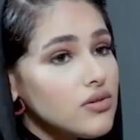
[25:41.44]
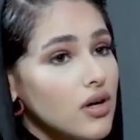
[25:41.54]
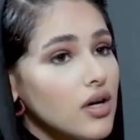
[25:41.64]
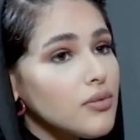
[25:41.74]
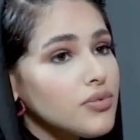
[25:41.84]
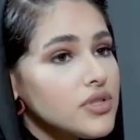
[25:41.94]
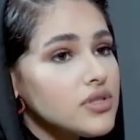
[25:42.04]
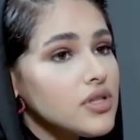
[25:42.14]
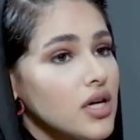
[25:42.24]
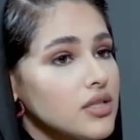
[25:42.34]
you are a
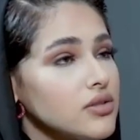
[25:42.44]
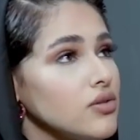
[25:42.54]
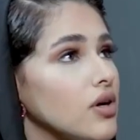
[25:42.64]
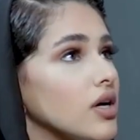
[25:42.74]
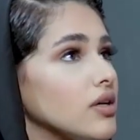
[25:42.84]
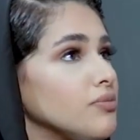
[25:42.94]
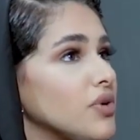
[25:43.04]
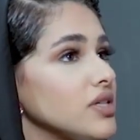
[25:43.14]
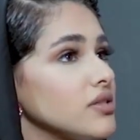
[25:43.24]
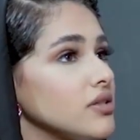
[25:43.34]
princess, you are a
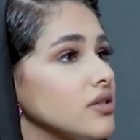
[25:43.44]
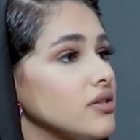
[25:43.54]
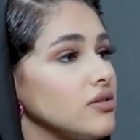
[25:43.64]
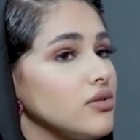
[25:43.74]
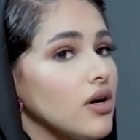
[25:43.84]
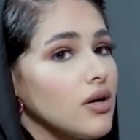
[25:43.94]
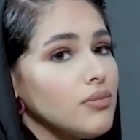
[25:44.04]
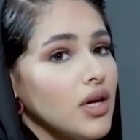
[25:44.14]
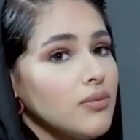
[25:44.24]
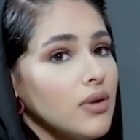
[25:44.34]
president, you are
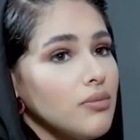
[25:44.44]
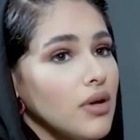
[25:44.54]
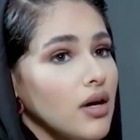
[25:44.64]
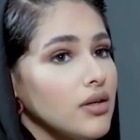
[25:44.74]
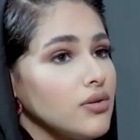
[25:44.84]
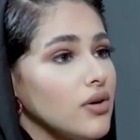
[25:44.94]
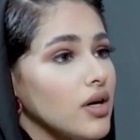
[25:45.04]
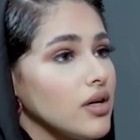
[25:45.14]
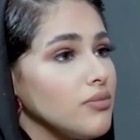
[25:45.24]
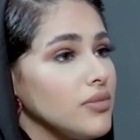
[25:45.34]
blah, blah, blah, you
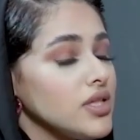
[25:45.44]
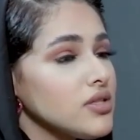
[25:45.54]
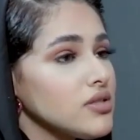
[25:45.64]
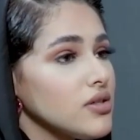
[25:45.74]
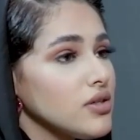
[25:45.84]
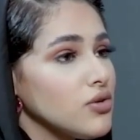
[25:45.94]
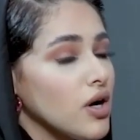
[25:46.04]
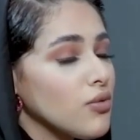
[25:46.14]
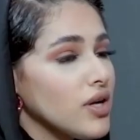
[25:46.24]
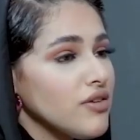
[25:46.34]
are a minister, you
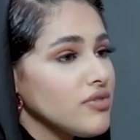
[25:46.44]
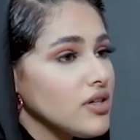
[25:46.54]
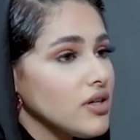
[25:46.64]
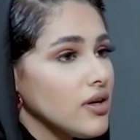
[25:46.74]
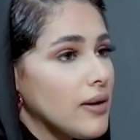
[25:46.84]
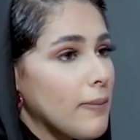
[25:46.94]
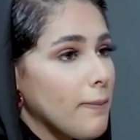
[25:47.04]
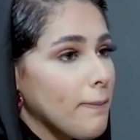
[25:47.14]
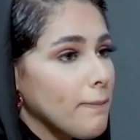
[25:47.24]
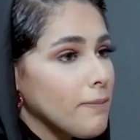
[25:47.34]
are whatever.
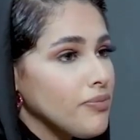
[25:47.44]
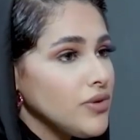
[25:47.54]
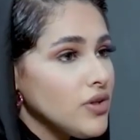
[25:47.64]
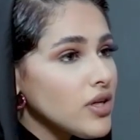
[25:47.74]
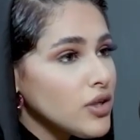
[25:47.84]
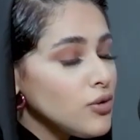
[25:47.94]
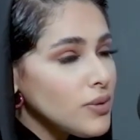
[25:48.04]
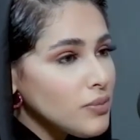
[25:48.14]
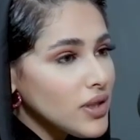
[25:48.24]
You're a human